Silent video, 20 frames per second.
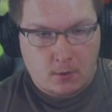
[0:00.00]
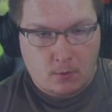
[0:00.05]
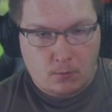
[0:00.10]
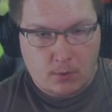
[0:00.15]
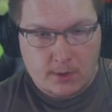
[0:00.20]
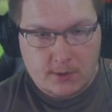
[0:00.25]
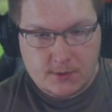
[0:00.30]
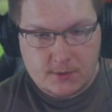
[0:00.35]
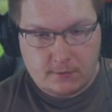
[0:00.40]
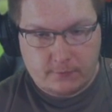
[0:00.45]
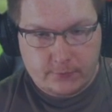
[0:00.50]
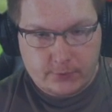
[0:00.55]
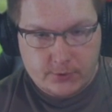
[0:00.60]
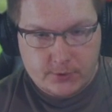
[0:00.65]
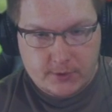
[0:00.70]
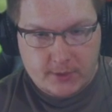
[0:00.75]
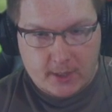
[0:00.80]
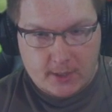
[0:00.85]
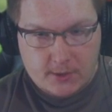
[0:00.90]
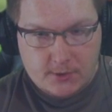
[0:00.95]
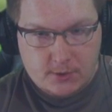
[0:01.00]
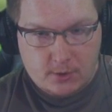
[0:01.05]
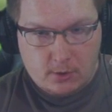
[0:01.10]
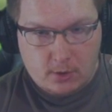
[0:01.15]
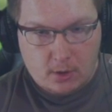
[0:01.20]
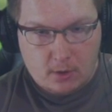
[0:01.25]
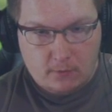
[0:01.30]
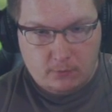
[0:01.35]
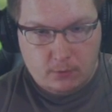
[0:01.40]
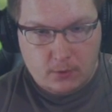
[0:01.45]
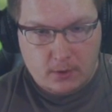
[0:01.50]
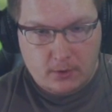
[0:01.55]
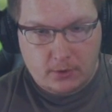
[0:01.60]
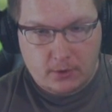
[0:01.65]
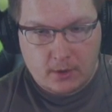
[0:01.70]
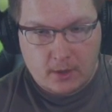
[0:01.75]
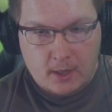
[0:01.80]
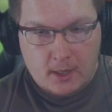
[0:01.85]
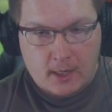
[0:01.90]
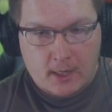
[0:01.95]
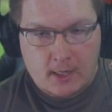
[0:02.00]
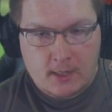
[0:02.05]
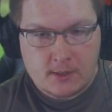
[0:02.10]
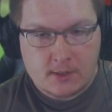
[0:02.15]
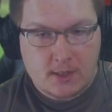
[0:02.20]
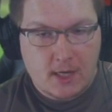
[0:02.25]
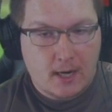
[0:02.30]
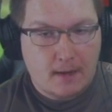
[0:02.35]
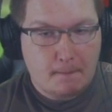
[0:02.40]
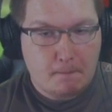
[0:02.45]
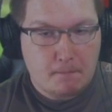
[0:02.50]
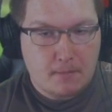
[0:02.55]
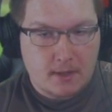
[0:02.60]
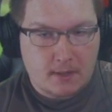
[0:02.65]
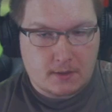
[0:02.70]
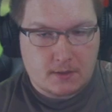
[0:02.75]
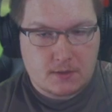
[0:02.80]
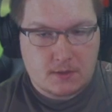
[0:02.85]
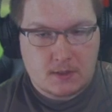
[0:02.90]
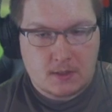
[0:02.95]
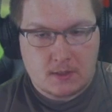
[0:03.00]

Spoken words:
What does the first guy start off with? He's got mix.